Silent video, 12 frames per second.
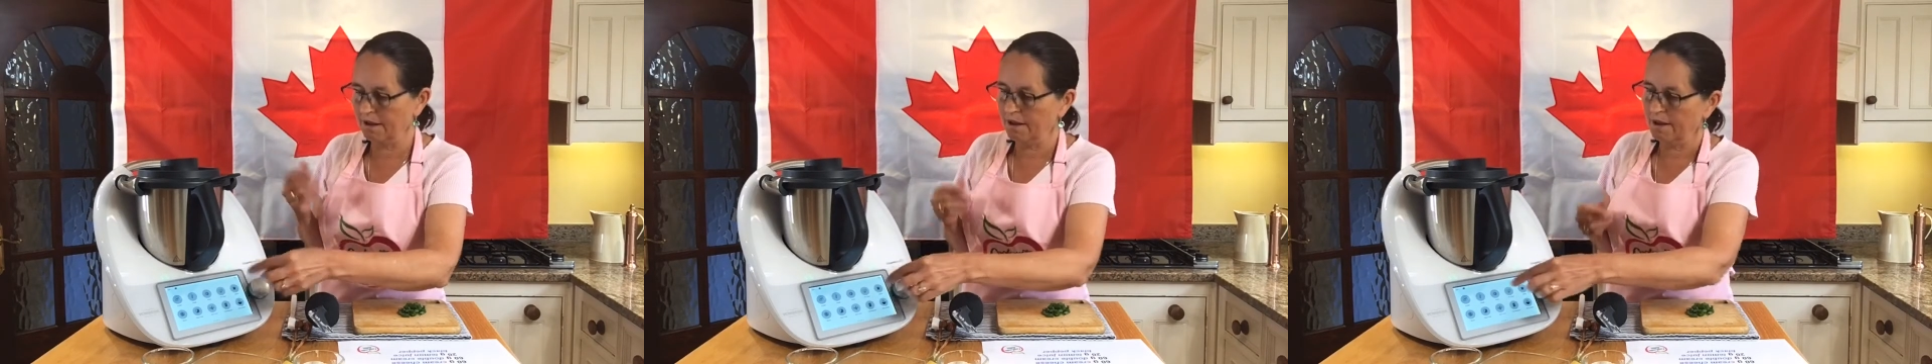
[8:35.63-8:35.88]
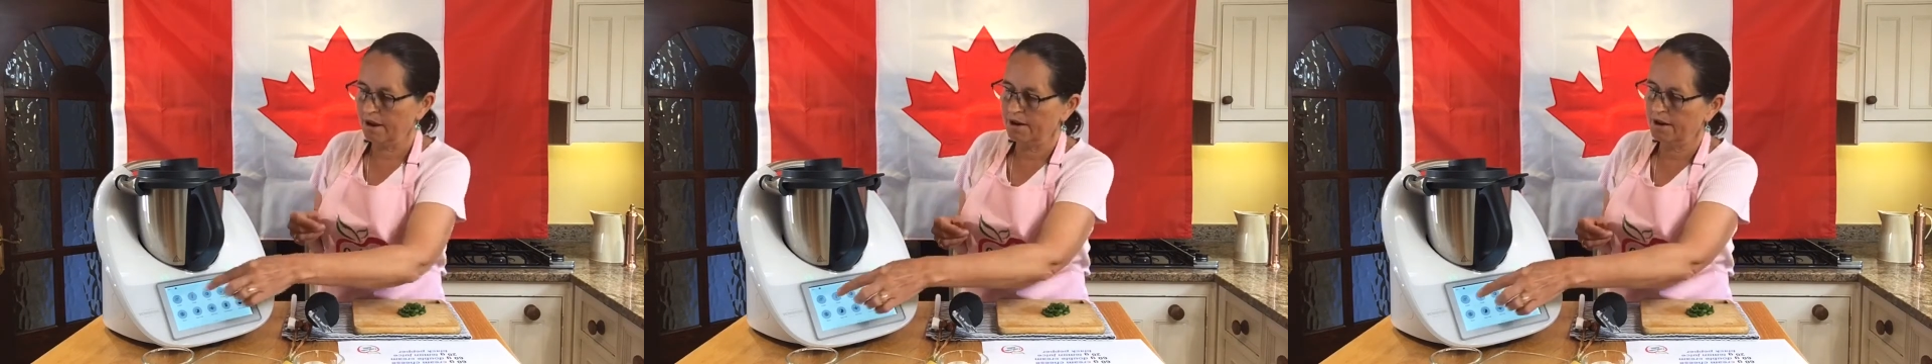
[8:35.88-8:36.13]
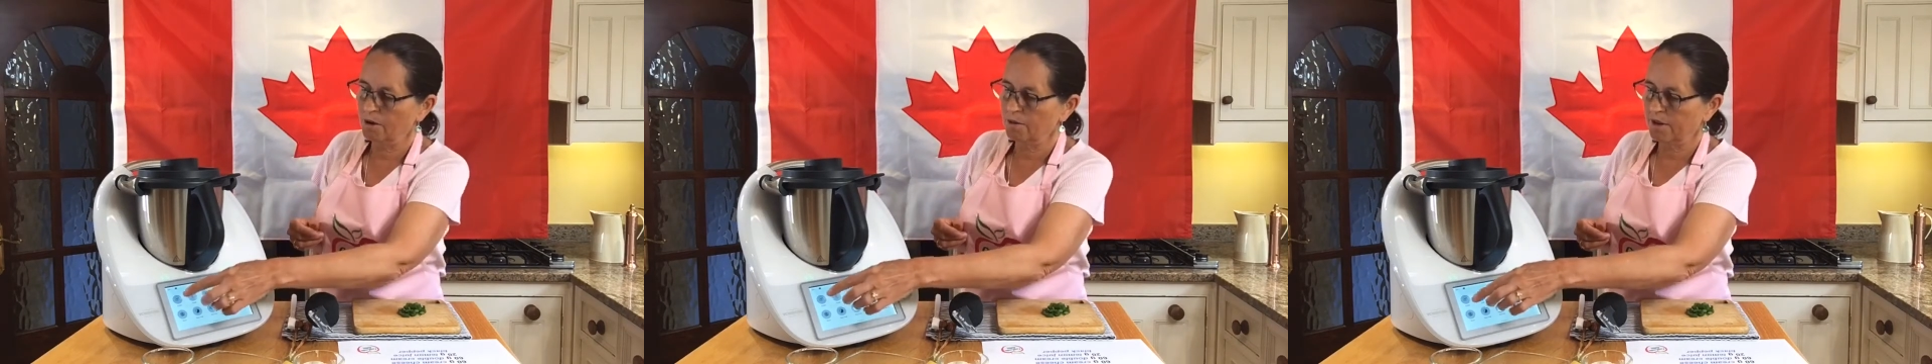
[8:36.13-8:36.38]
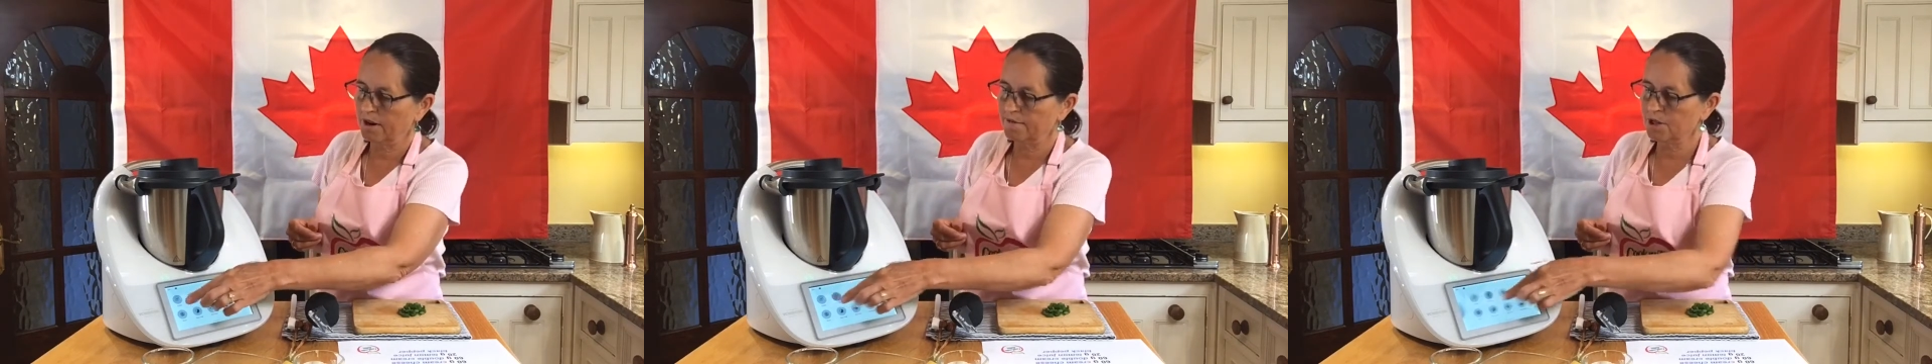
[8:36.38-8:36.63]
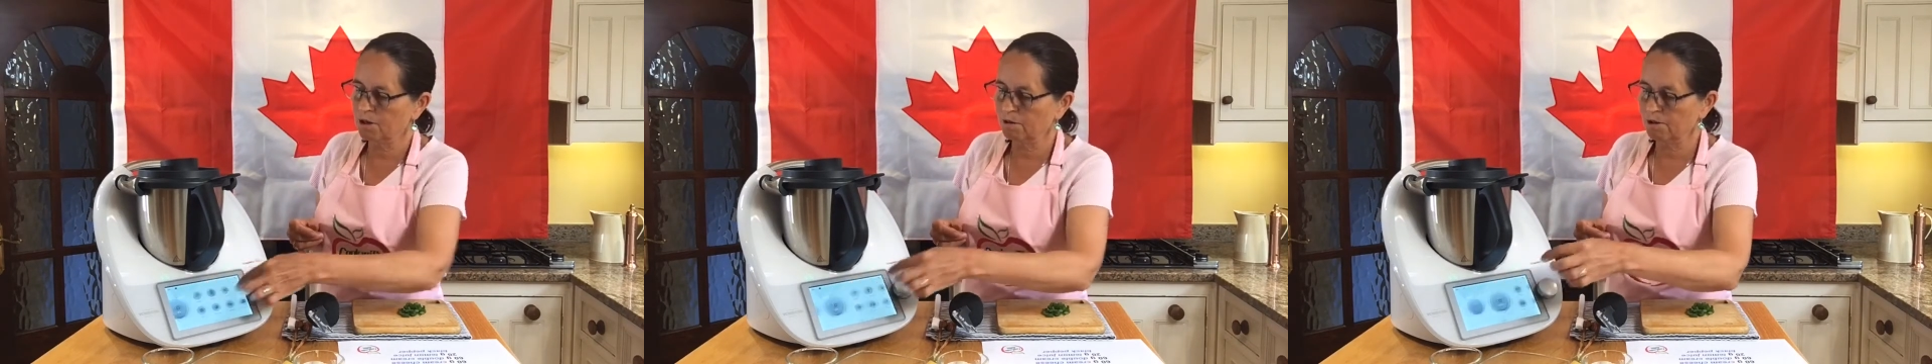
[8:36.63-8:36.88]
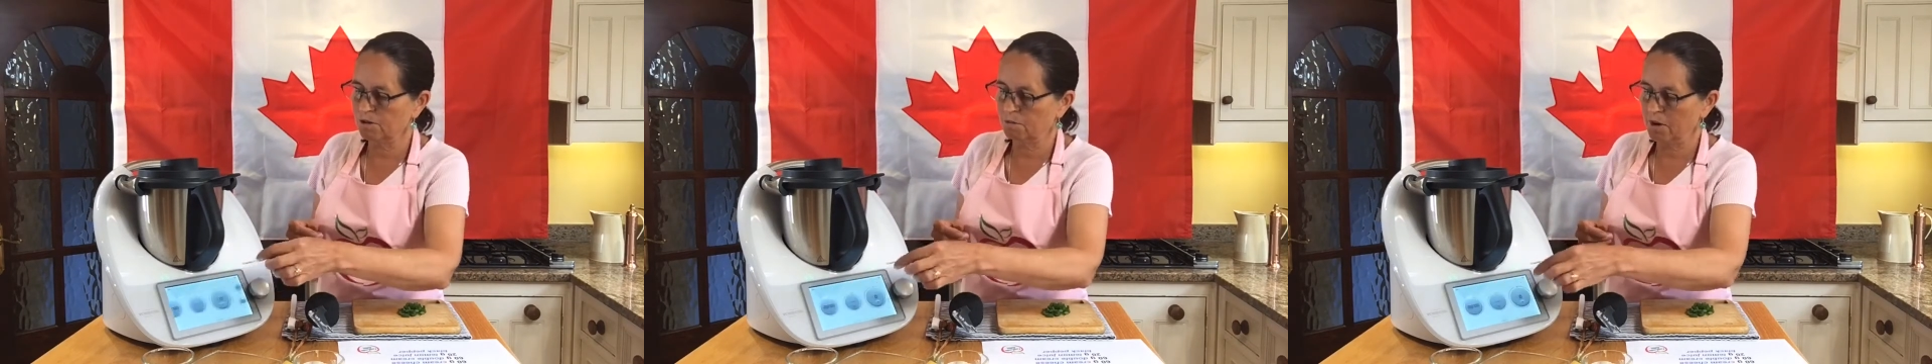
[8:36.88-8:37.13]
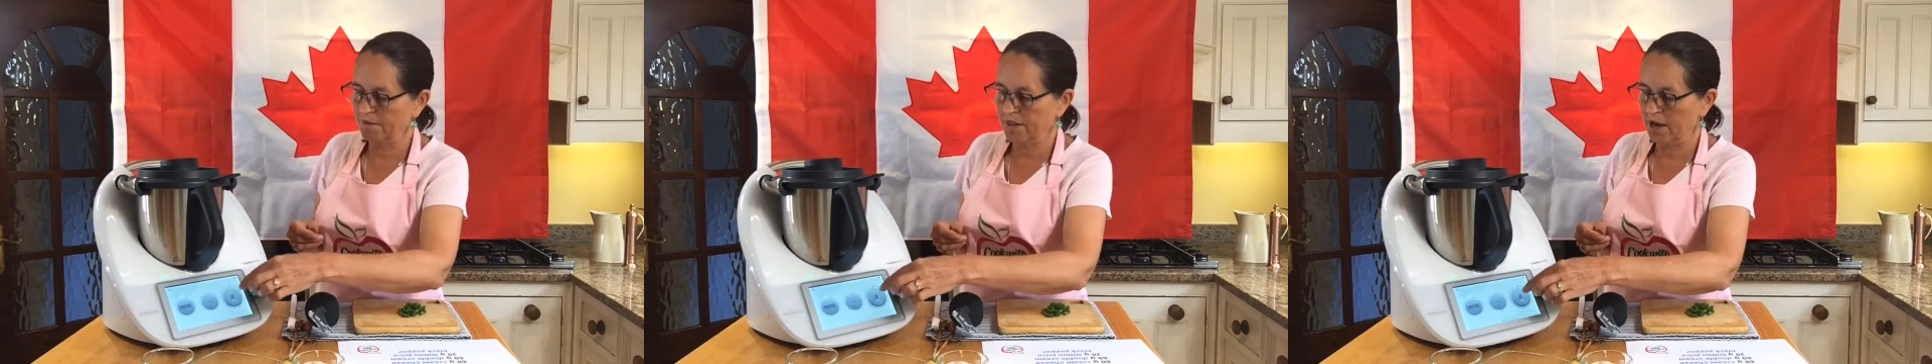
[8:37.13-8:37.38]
I know that I've told you about that